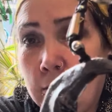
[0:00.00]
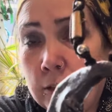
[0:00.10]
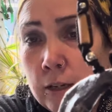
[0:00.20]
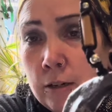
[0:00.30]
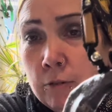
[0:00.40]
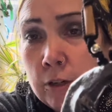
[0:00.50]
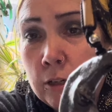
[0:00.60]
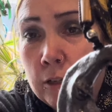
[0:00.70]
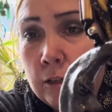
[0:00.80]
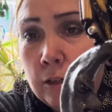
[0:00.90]
a key ring.
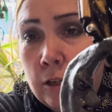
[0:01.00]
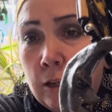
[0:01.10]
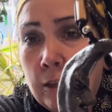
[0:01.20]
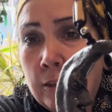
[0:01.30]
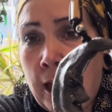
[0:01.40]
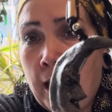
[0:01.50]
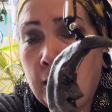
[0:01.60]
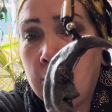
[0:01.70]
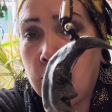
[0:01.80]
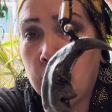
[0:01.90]
That
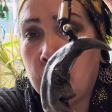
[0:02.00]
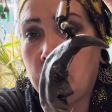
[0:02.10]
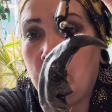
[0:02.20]
is just